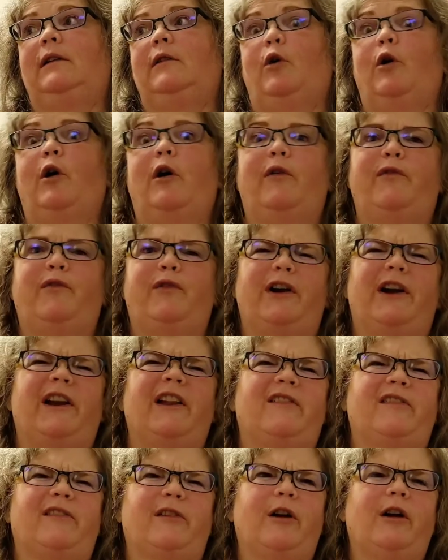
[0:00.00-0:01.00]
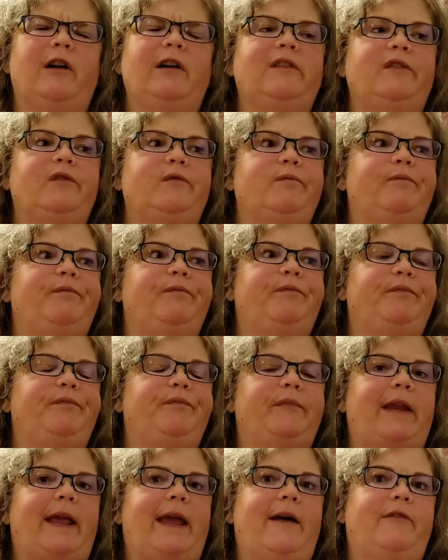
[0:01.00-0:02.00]
or for dessert
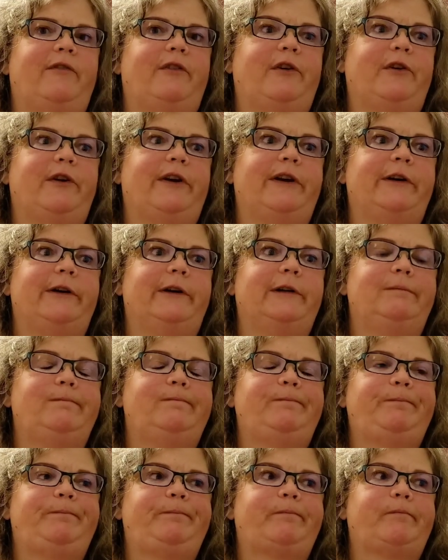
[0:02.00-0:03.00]
after dinner.